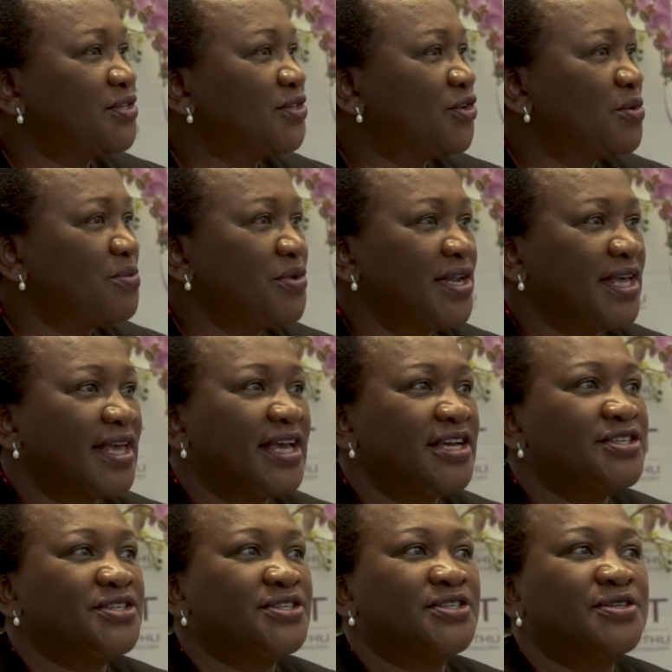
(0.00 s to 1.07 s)

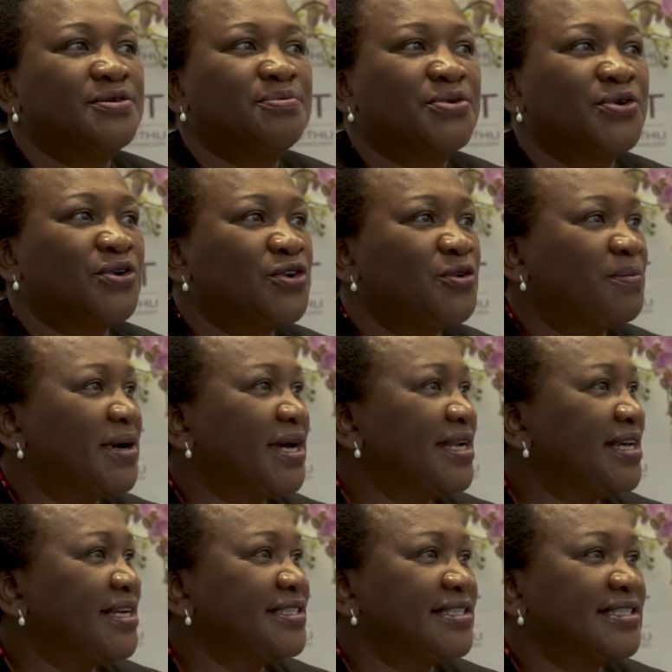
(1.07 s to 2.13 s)
communication, broadband,
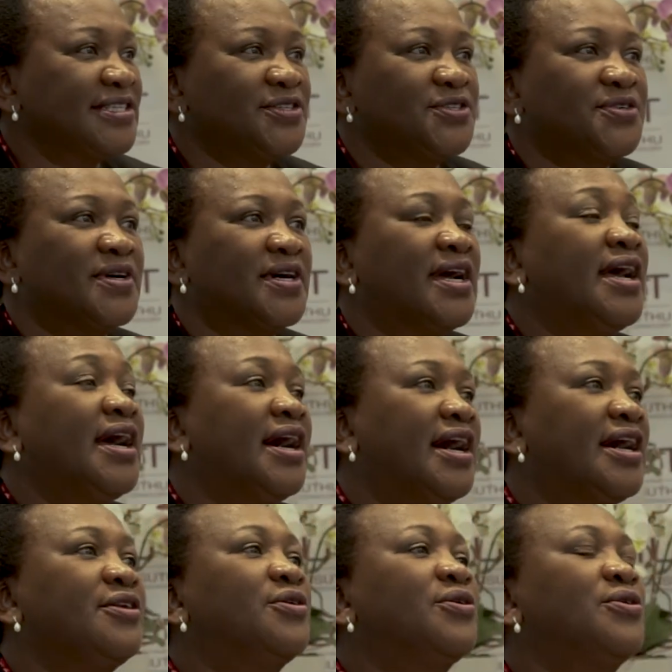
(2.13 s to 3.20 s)
etc.,
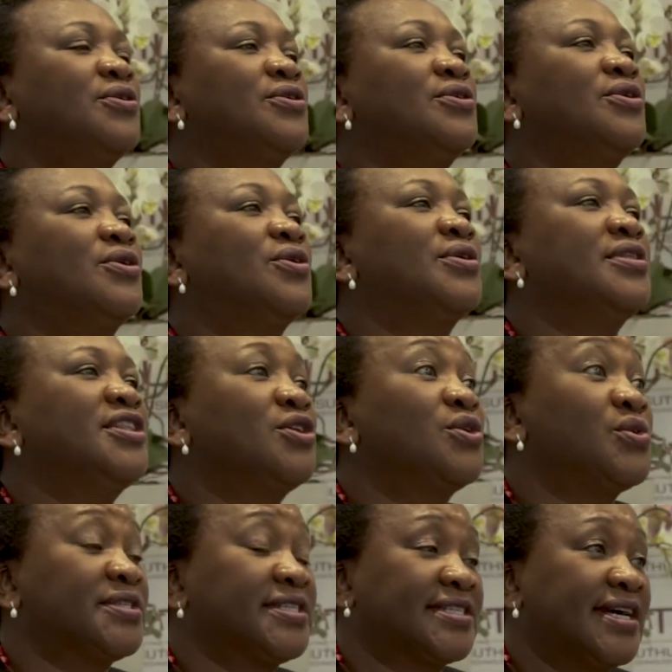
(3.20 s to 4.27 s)
are all on the low
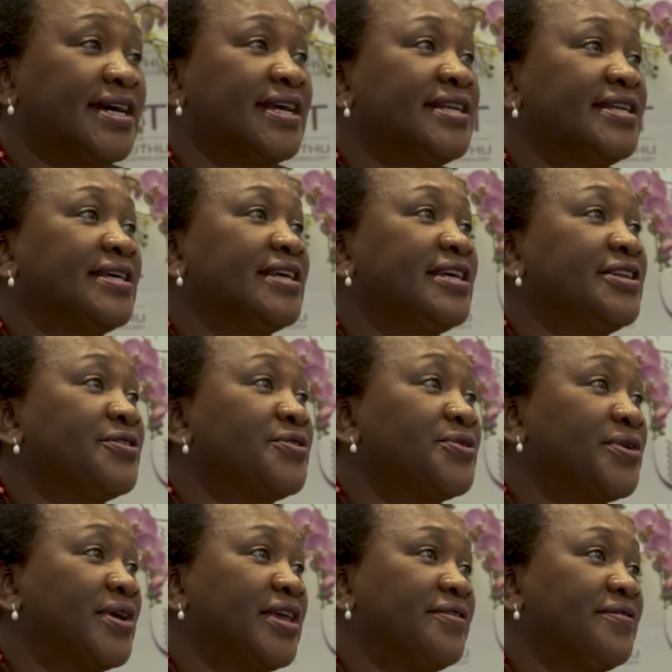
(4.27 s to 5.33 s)
side in a rural
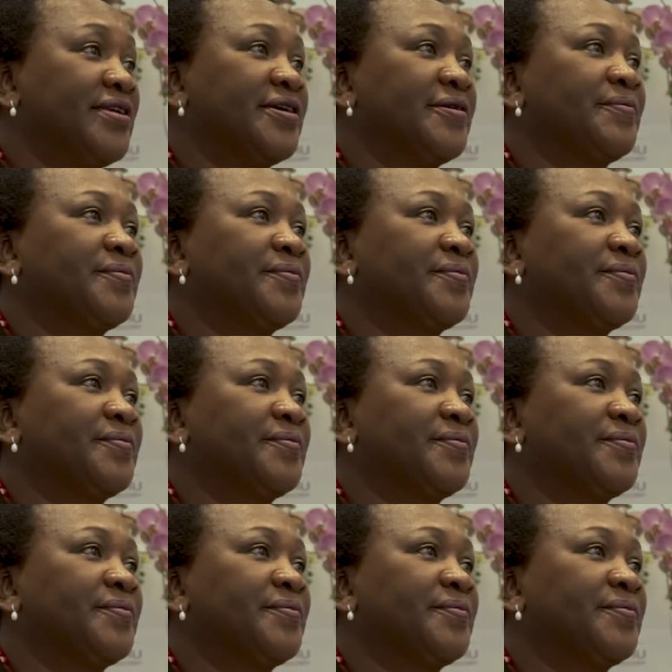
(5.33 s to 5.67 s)
area.